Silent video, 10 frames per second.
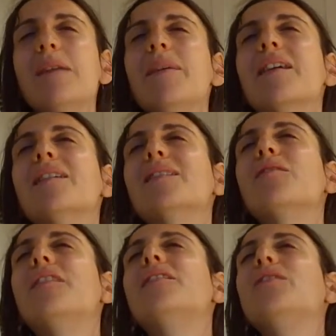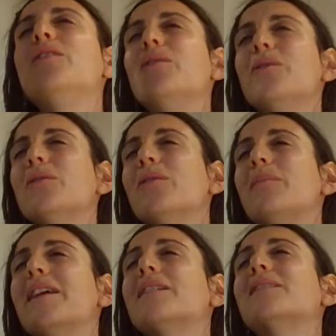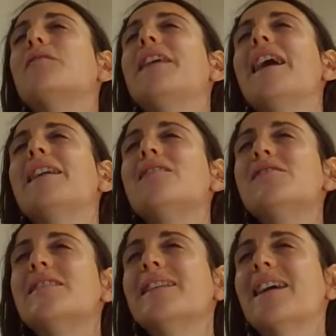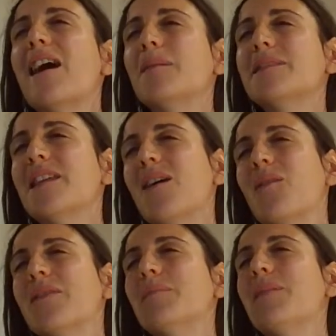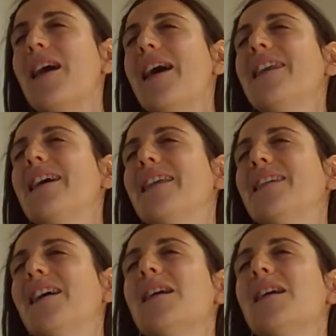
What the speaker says: Because of the energy that comes now on the planet,